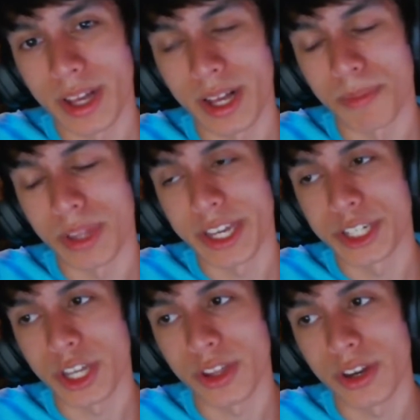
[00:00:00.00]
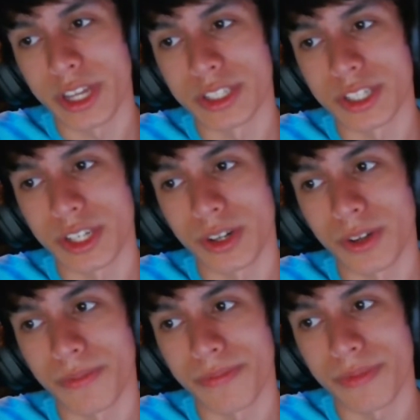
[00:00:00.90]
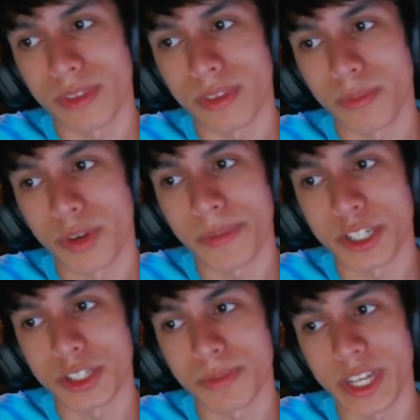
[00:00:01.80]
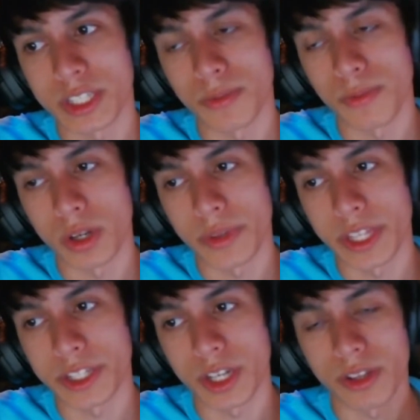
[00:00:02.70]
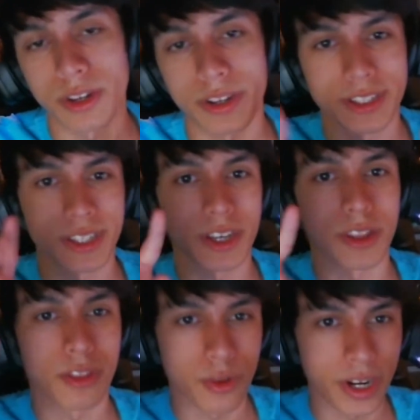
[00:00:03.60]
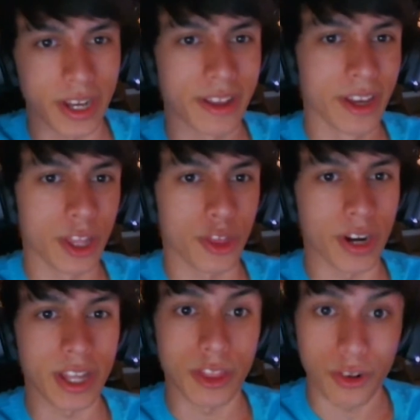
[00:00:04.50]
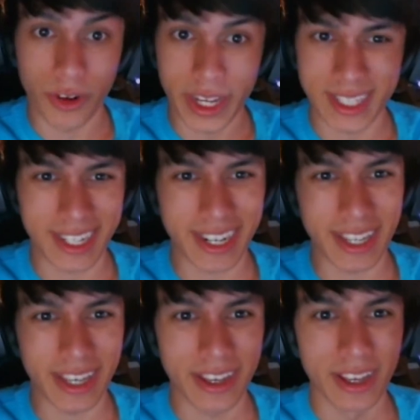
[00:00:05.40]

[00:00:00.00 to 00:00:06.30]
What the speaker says: play each other until pretty much best of 1 with each other. It's like 3 on 3 technically.